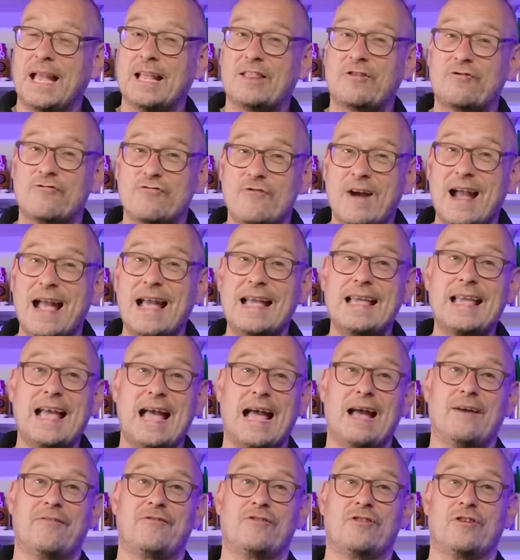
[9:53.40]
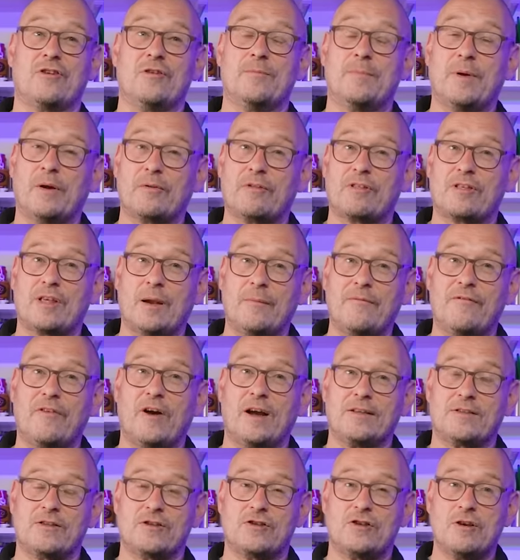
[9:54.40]
It's rare you have to, but on some
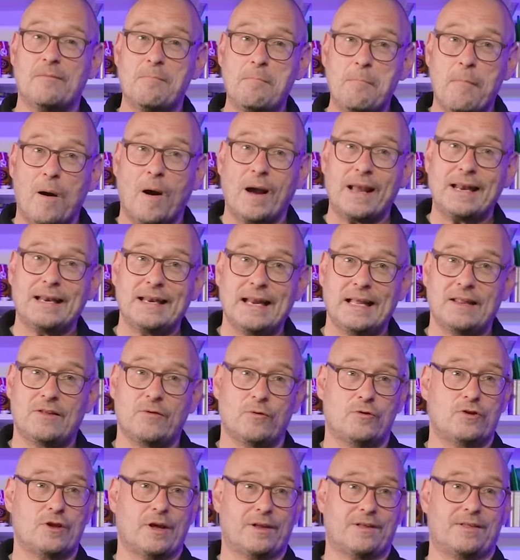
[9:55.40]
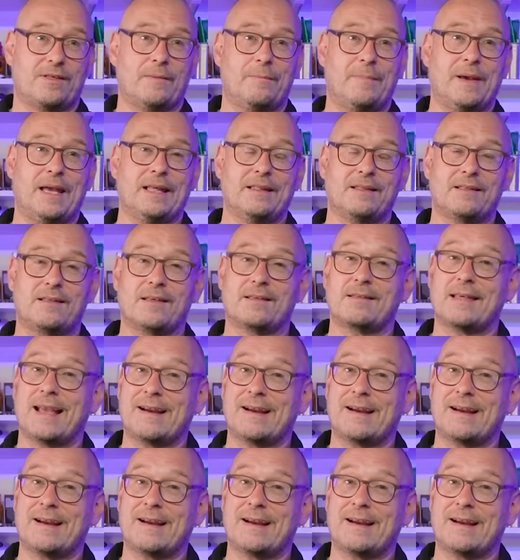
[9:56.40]
visors you might need to adjust the pins as